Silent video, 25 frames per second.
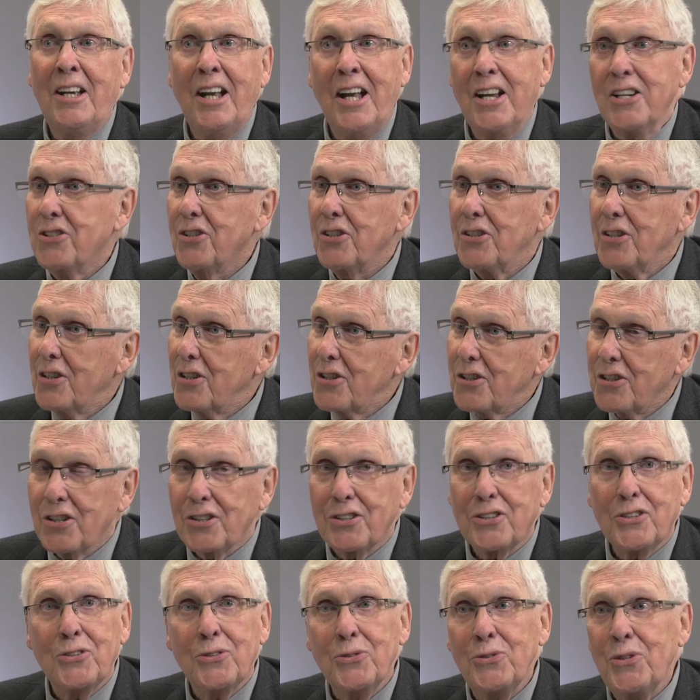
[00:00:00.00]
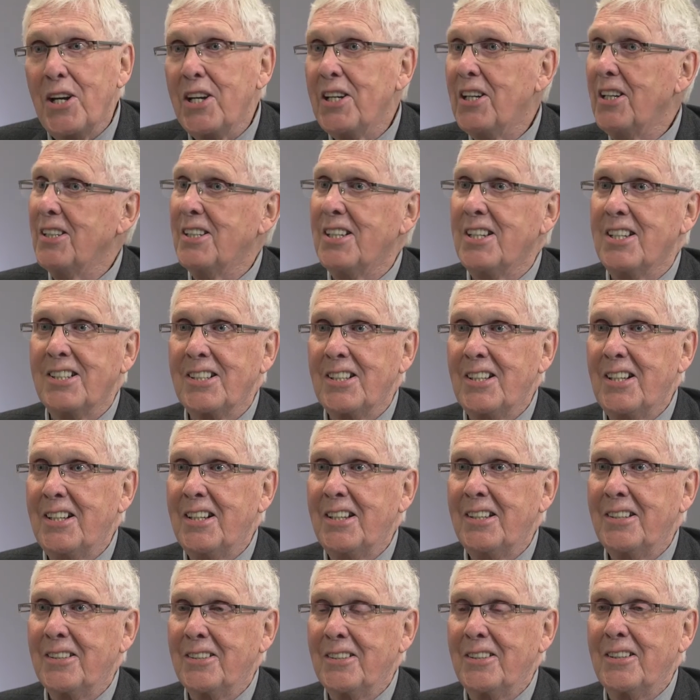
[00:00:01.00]
Engineers are great at
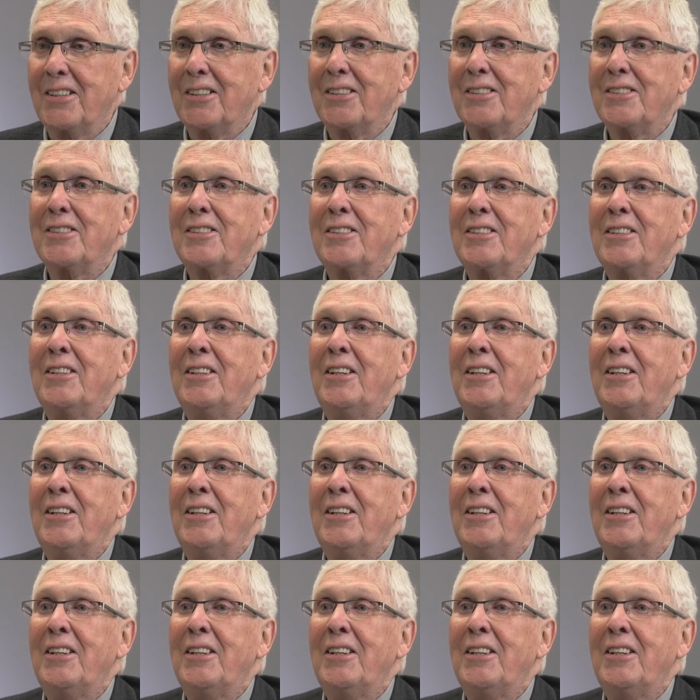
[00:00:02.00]
designing things,